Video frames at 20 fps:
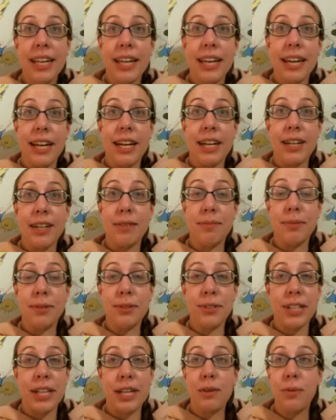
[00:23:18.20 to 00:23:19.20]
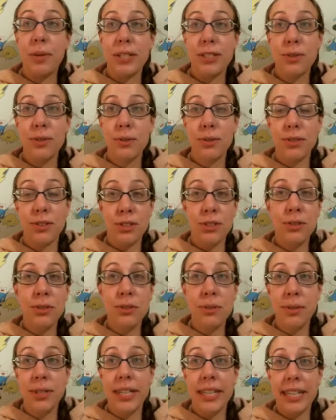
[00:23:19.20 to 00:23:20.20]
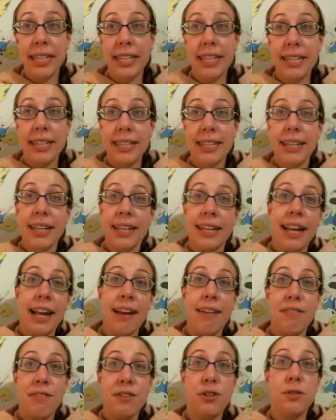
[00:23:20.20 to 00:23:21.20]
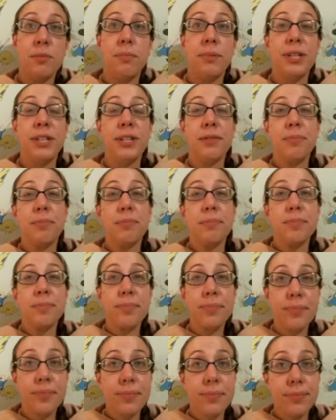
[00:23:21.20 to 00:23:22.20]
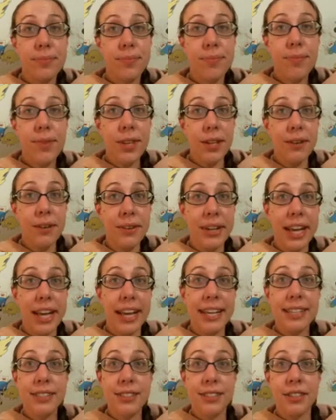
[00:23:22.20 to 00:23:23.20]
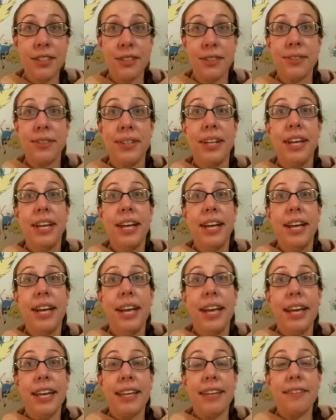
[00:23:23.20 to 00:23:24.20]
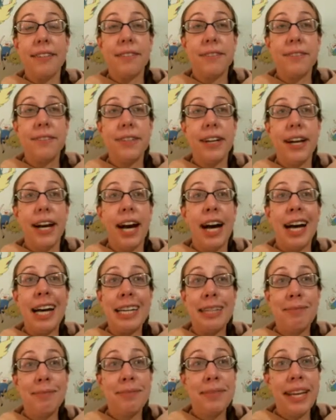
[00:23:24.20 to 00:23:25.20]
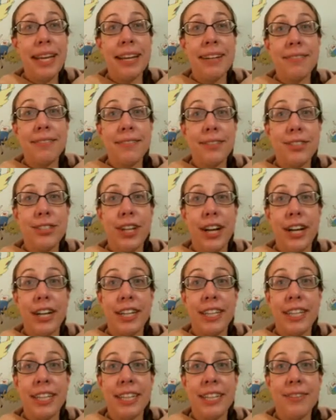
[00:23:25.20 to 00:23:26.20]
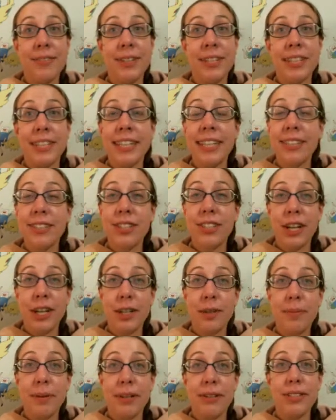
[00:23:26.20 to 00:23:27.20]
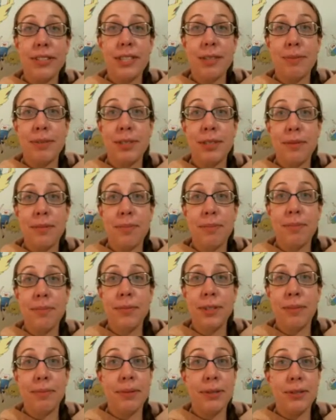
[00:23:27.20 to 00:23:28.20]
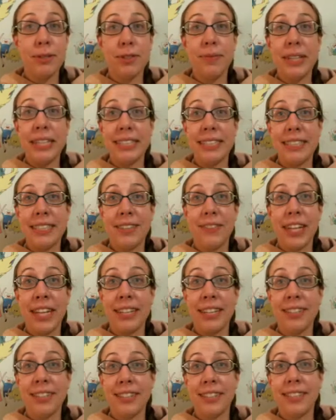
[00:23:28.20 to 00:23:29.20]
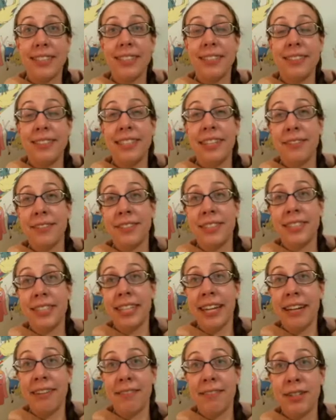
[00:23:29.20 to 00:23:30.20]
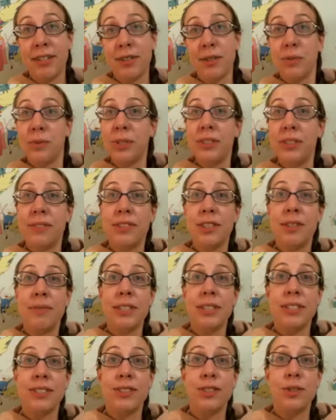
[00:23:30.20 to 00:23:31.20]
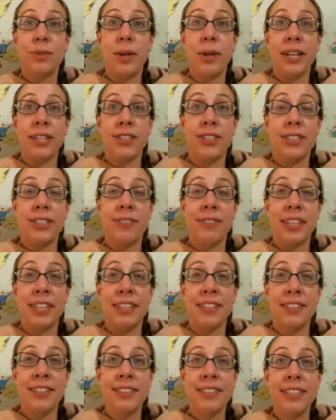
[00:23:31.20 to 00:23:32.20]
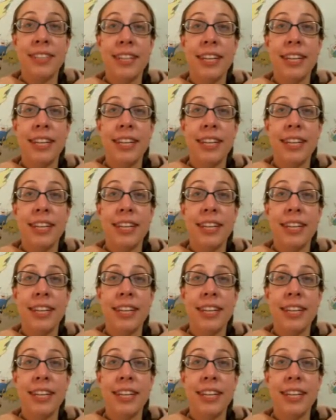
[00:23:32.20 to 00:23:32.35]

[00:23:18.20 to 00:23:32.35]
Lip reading: or like what tools you need and have open. Okay, so if I'm ever talking, well, let's talk about some of the most basic panels that you'll definitely have out. One of them is the Swatches panel.